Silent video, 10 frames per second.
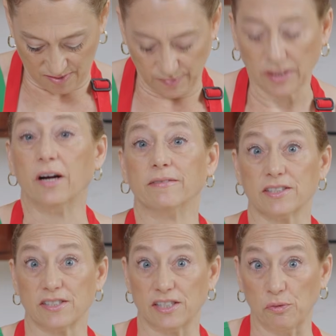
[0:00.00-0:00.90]
but
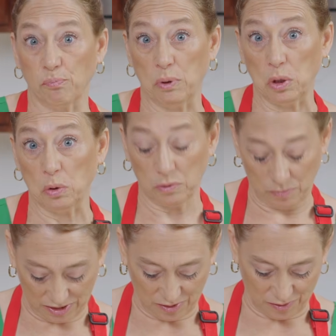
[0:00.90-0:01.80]
obviously a ball would
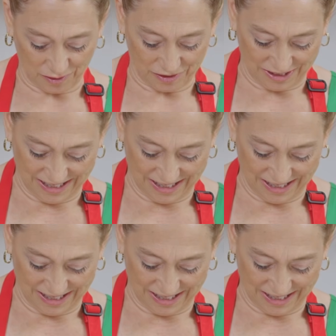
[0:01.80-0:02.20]
be hard.